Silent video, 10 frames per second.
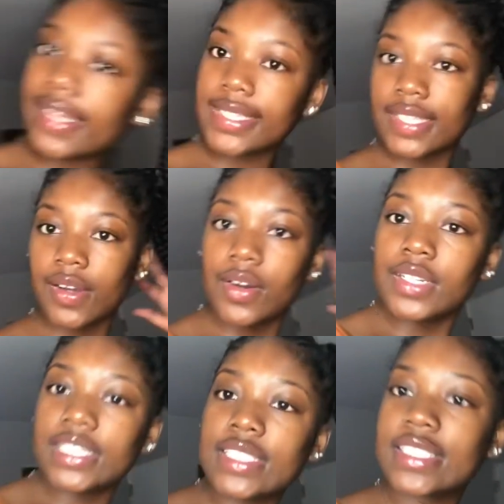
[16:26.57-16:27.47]
okay, so
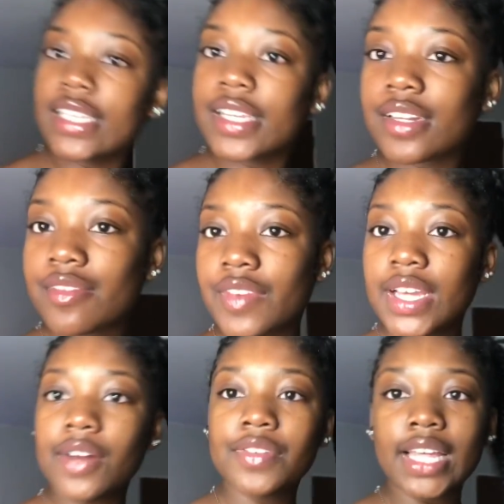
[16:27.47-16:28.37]
this is the end of the
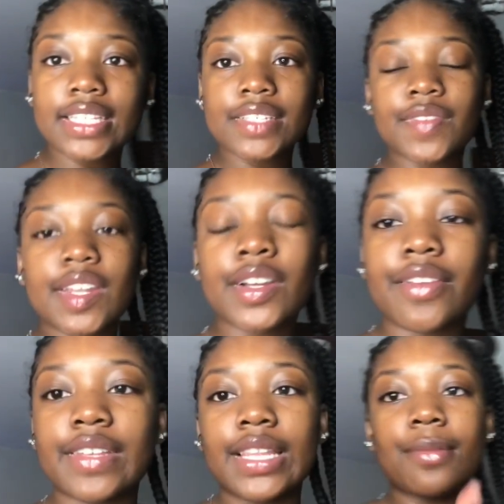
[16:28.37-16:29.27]
video. If you like this video,
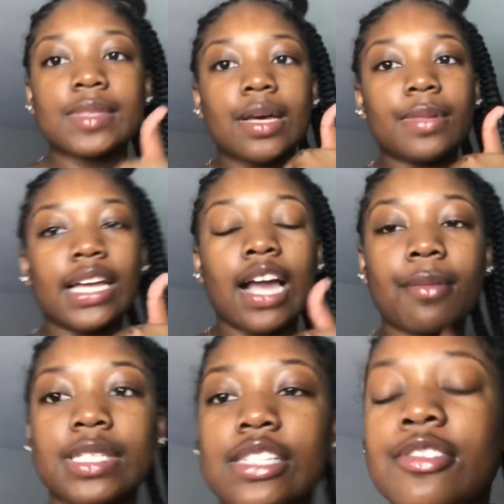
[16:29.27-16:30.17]
give it a thumbs up, like,
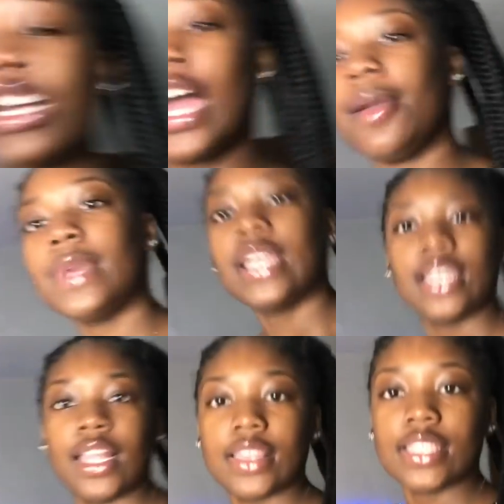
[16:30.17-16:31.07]
comment, subscribe.
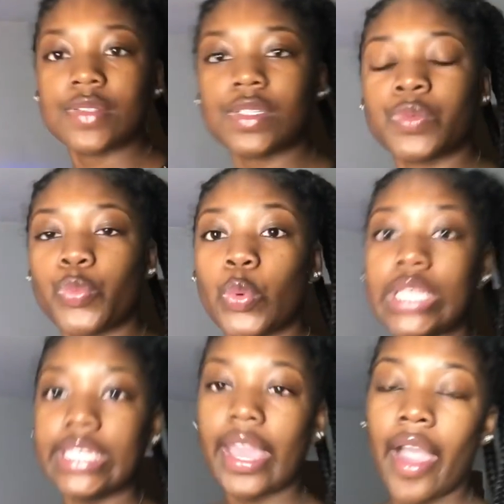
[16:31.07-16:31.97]
This was
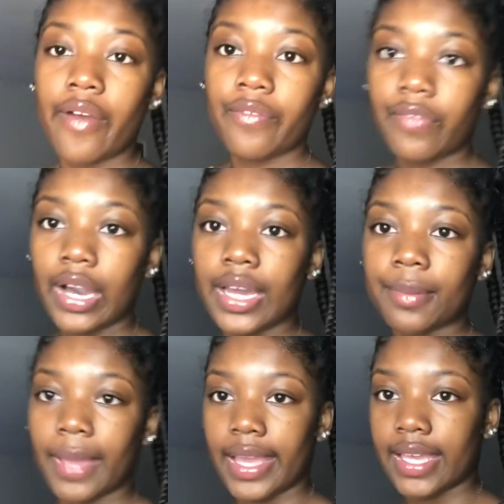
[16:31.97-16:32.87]
really
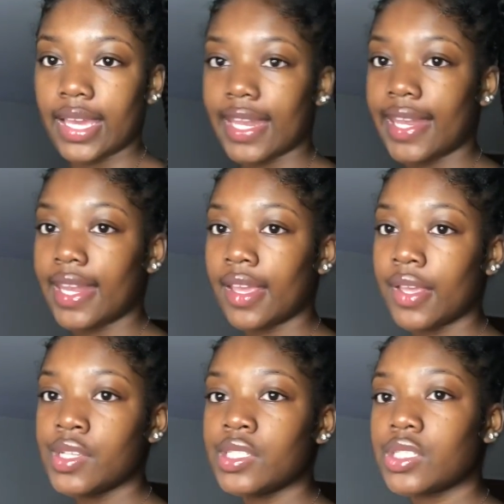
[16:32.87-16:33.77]
fun making.
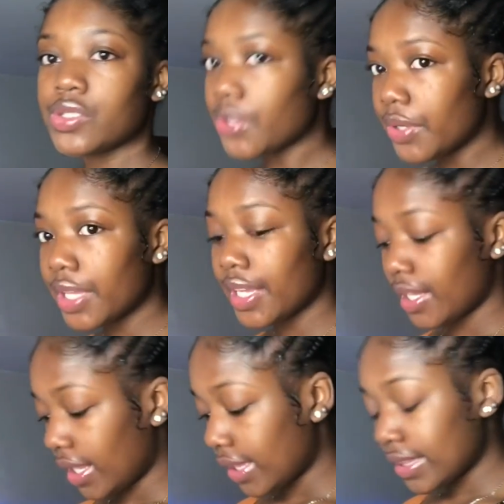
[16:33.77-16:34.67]
So, yeah
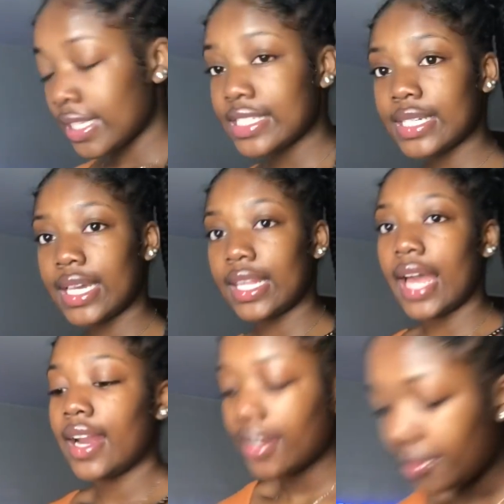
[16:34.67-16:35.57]
this took a
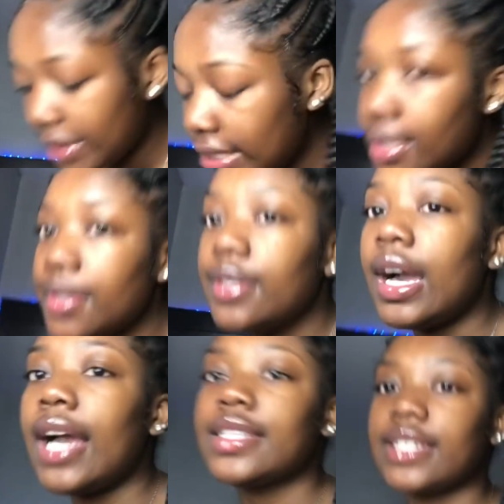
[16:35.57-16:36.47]
lot out of me, so you
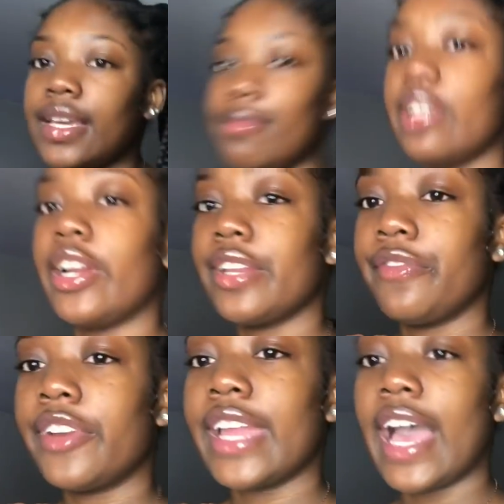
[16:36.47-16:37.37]
guys should give me credit
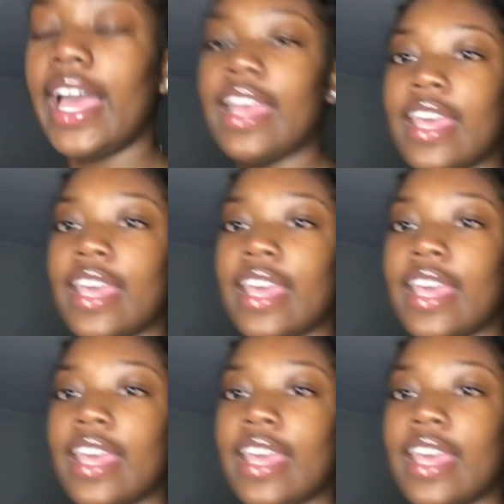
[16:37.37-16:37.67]
for that.